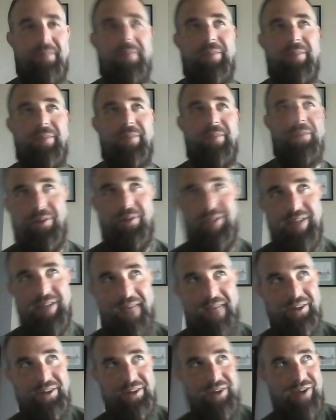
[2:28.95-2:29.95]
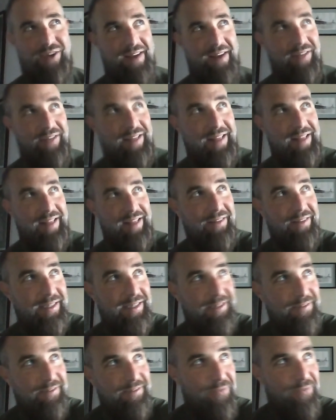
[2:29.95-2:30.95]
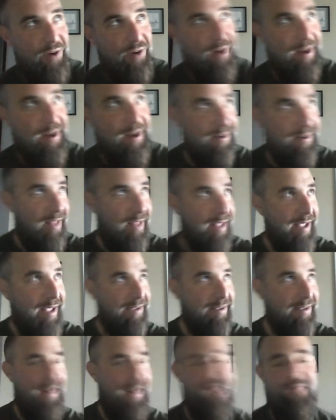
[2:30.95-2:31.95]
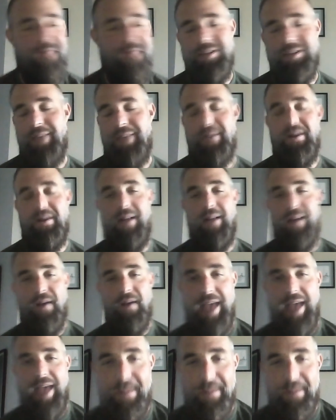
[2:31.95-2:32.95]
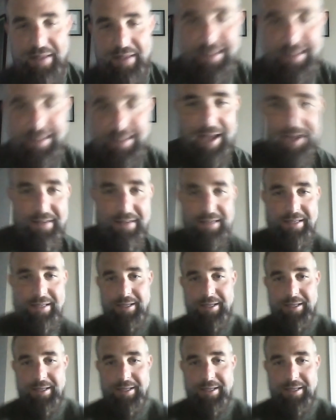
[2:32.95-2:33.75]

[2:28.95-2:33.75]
As opposed to having to try to like listen for it and like, you know, type it all out. Yeah, exactly.